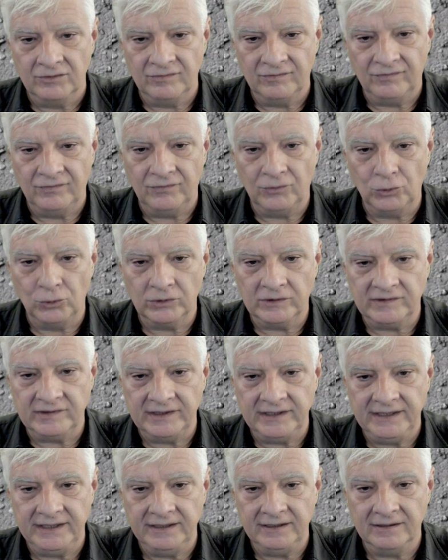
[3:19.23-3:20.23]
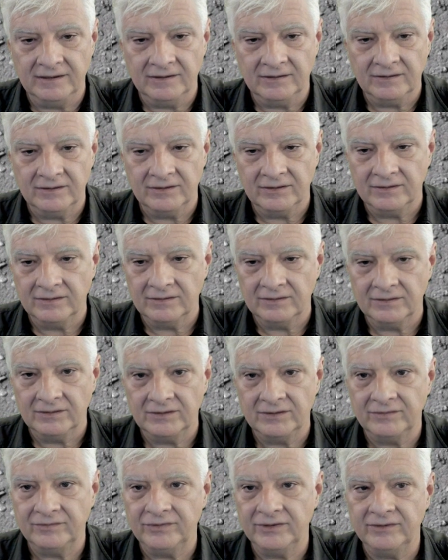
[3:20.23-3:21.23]
fourteen
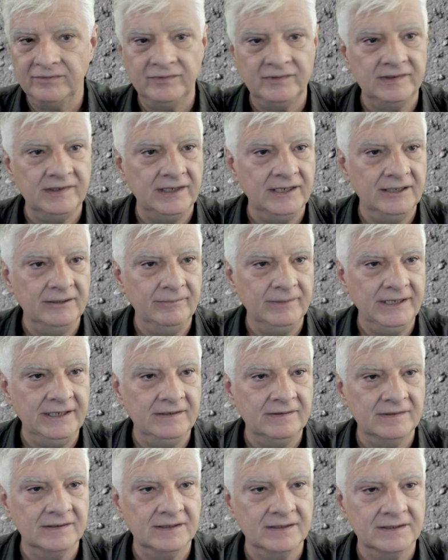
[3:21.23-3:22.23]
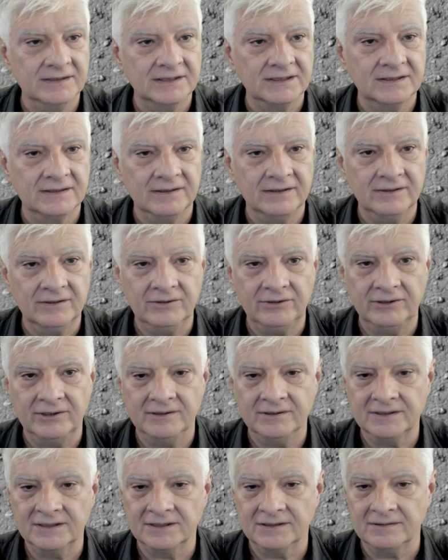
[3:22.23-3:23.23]
to fifteen meters
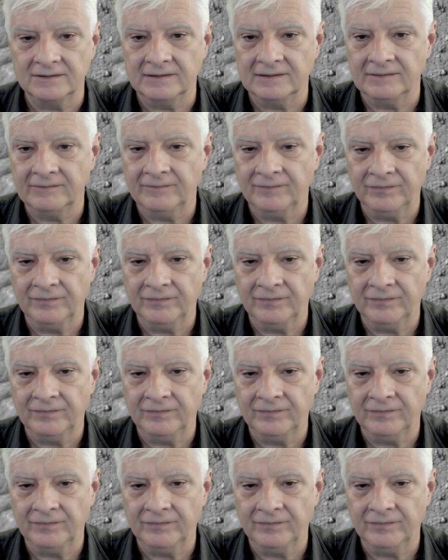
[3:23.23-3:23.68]
across.